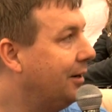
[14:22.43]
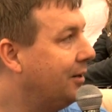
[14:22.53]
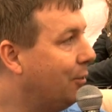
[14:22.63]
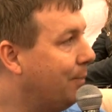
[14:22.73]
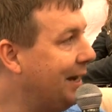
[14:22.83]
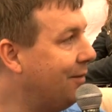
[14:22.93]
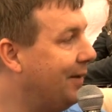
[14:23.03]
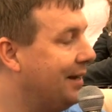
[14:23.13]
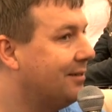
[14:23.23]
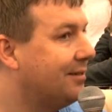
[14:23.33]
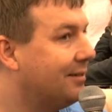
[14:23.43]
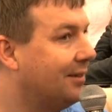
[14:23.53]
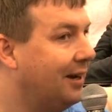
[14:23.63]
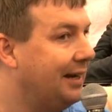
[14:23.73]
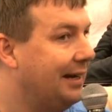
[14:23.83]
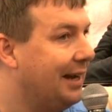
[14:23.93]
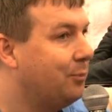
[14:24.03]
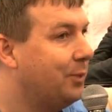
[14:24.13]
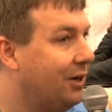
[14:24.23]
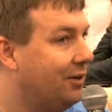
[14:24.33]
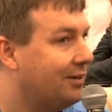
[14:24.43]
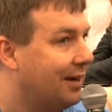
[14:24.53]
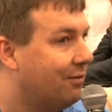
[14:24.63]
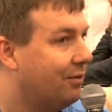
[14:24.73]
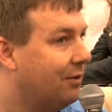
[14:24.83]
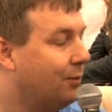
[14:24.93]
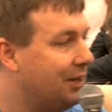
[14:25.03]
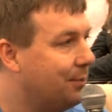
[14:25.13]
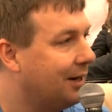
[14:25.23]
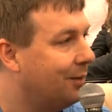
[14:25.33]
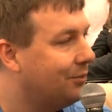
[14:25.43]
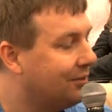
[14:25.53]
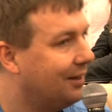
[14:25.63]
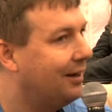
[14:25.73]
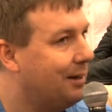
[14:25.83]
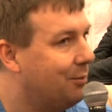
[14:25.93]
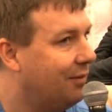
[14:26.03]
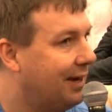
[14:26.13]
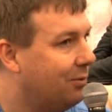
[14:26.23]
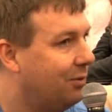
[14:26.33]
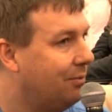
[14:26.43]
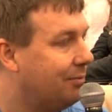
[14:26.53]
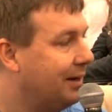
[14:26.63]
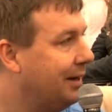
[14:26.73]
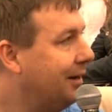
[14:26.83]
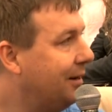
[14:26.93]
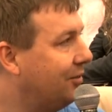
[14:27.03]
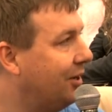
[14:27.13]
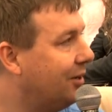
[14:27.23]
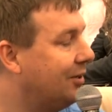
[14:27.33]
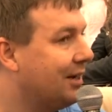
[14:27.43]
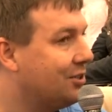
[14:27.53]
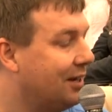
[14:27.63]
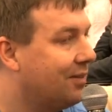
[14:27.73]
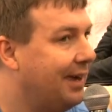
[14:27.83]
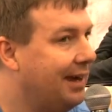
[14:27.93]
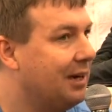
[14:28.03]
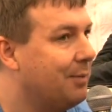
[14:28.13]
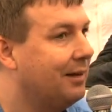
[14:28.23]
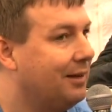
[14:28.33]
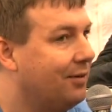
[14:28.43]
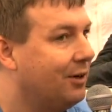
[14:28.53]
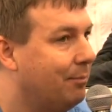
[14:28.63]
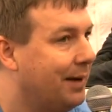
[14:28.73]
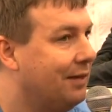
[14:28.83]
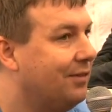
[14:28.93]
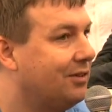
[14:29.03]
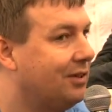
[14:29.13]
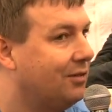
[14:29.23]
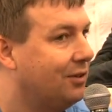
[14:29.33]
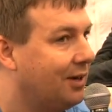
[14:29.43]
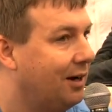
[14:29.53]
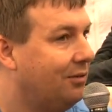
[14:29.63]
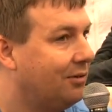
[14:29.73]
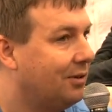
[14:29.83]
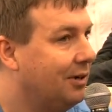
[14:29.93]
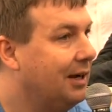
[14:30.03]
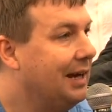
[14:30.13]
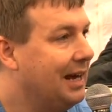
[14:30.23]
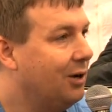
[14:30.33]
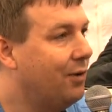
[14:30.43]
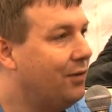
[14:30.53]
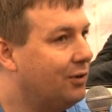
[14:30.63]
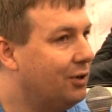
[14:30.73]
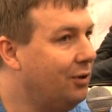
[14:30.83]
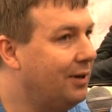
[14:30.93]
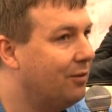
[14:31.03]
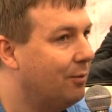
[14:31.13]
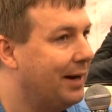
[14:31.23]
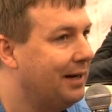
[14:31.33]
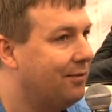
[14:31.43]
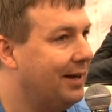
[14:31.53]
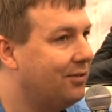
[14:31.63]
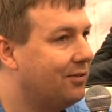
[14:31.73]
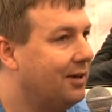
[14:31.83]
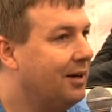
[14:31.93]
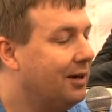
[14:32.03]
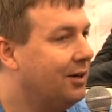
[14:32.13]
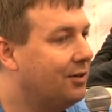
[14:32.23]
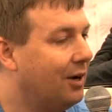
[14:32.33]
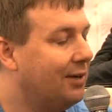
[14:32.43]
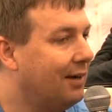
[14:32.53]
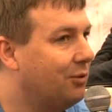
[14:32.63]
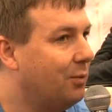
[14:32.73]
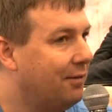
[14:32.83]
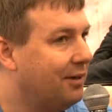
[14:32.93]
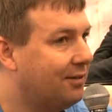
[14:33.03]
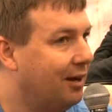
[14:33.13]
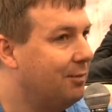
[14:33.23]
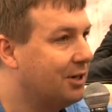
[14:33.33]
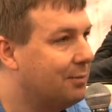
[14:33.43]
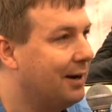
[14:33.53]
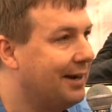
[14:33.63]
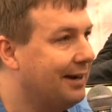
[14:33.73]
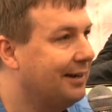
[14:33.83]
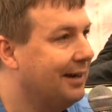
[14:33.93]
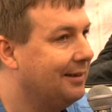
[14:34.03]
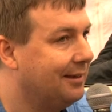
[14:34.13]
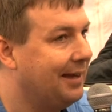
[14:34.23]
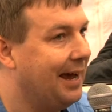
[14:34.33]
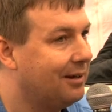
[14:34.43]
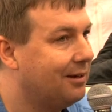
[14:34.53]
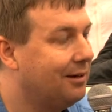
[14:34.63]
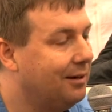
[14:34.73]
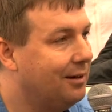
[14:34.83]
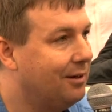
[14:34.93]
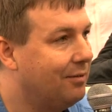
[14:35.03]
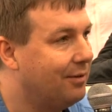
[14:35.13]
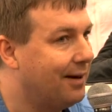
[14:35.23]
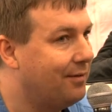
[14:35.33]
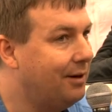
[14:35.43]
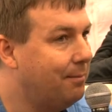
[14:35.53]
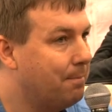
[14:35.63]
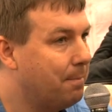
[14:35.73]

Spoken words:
Your benefits are slightly less punitive when you become slightly more equal, so you can actually think about living on benefits if you don't, or if you do live on benefits, you don't have to worry so much about getting into debt forever.